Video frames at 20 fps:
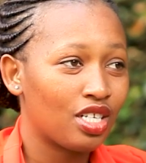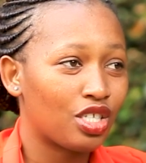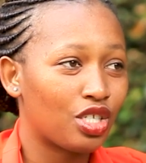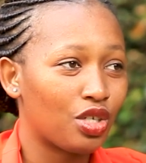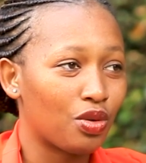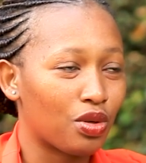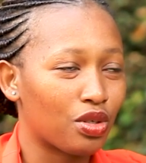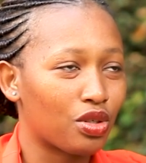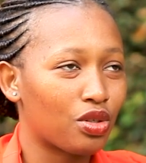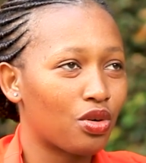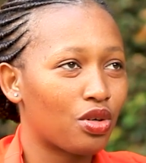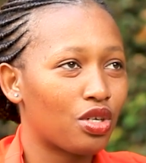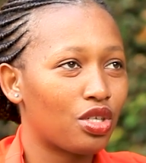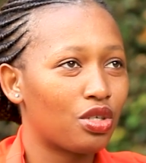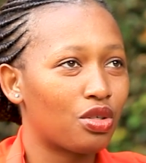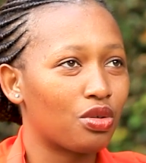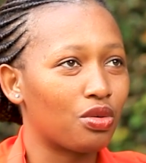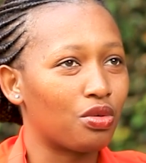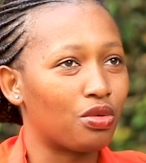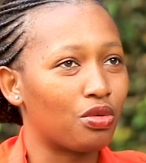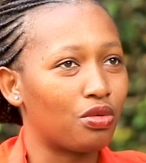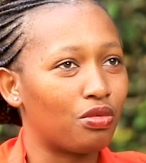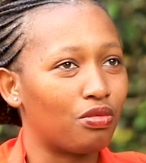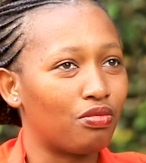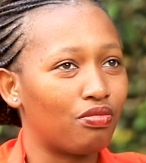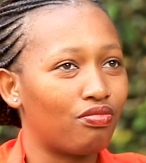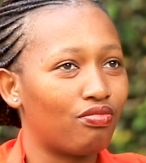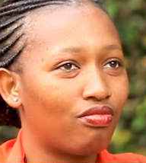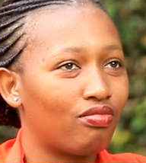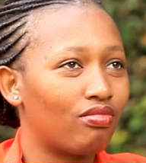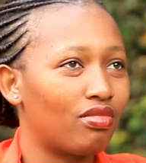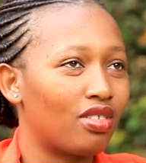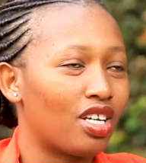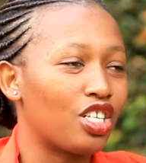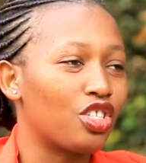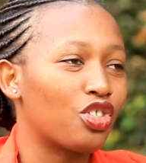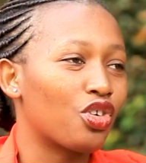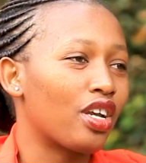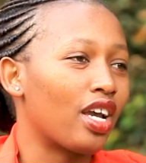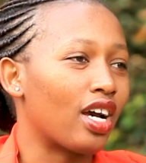She was going to
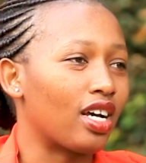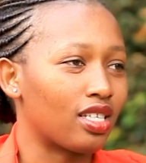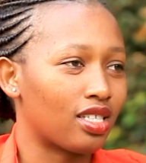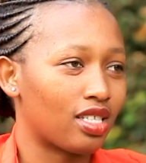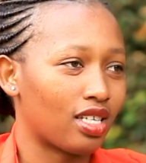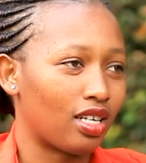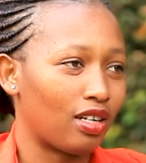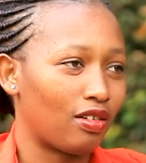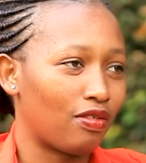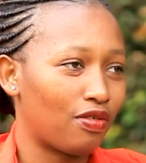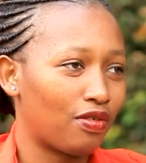enjoy herself.